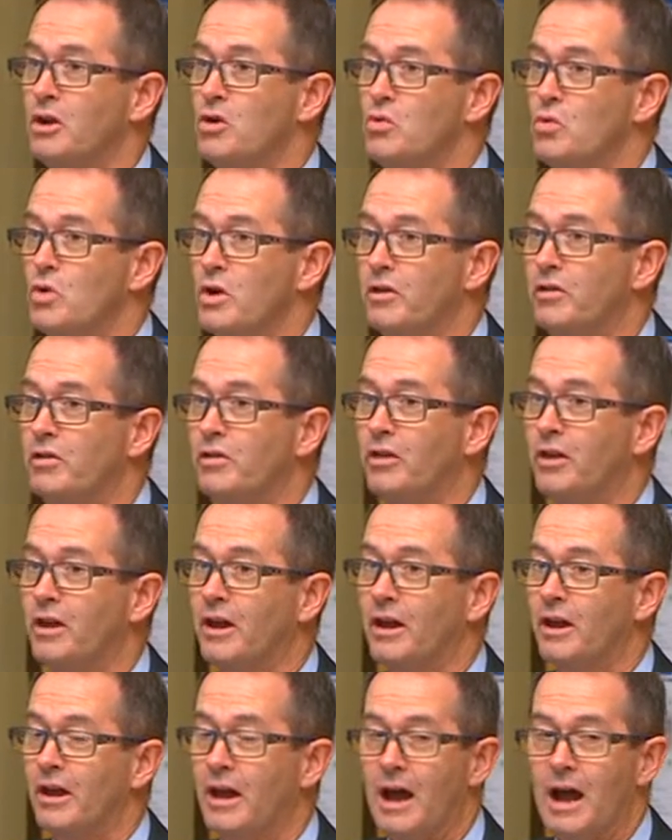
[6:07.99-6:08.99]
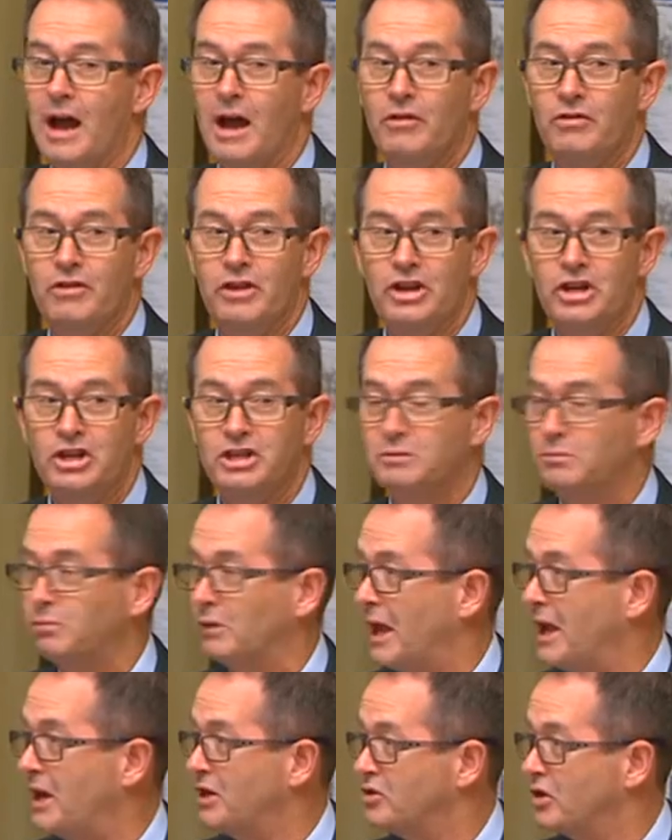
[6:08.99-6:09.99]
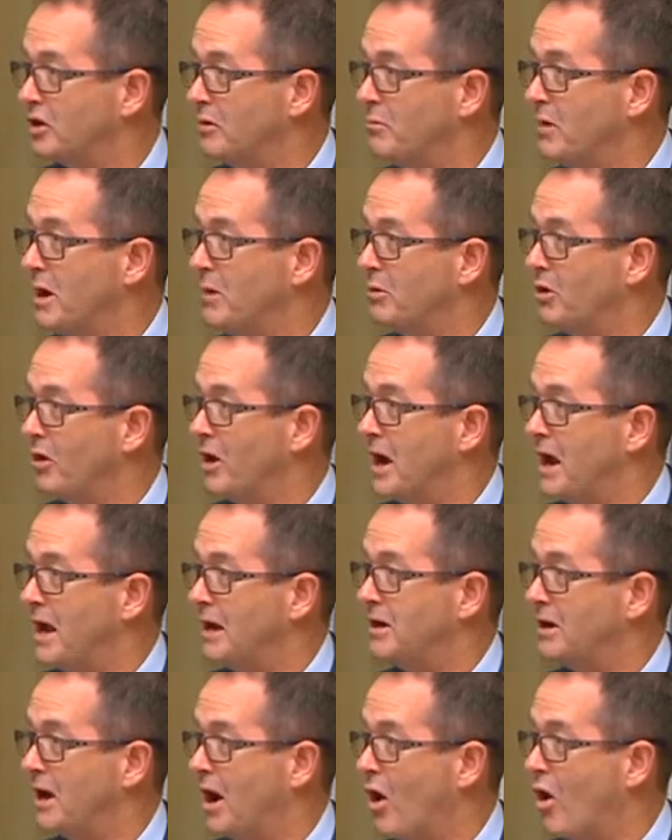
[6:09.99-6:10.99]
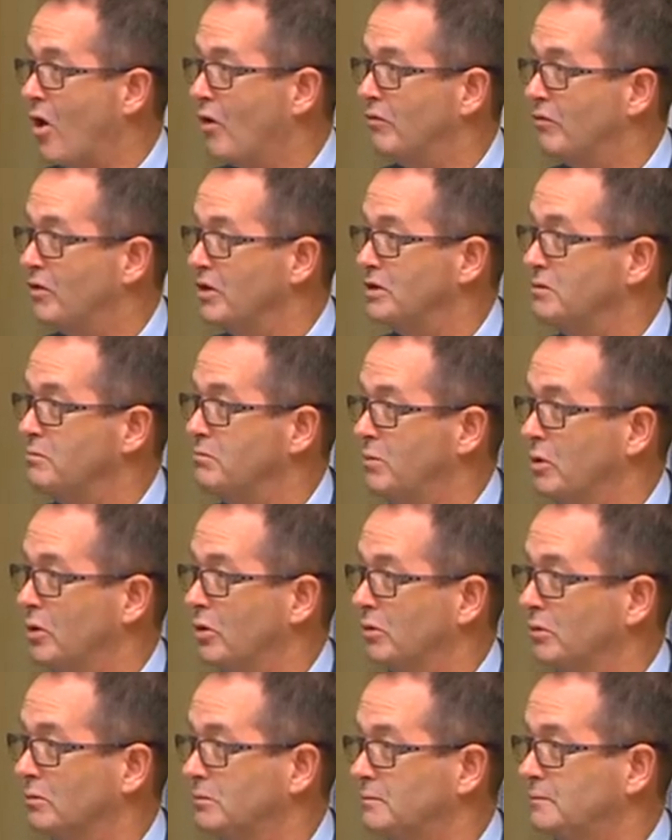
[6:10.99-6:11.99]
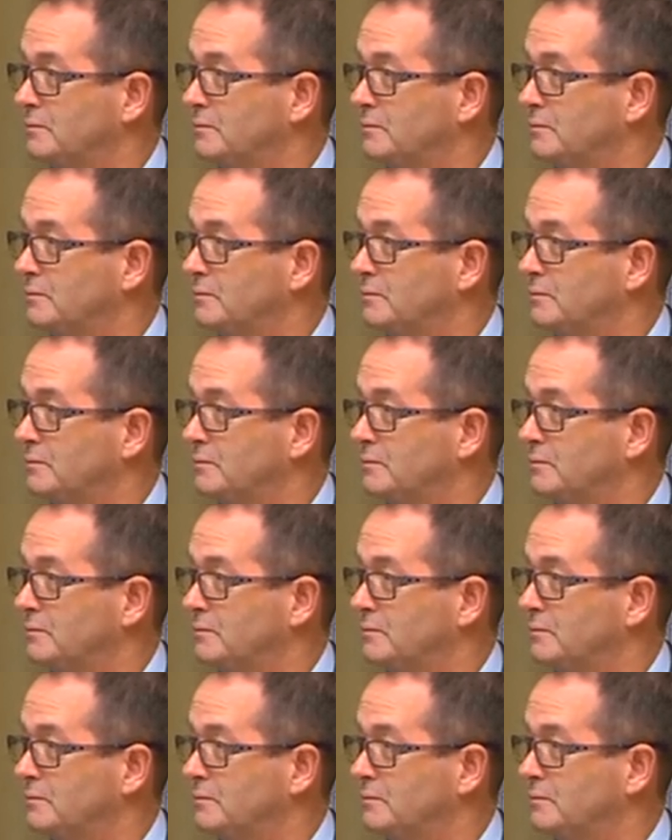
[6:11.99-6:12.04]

with the explanatory memoranda of this bill,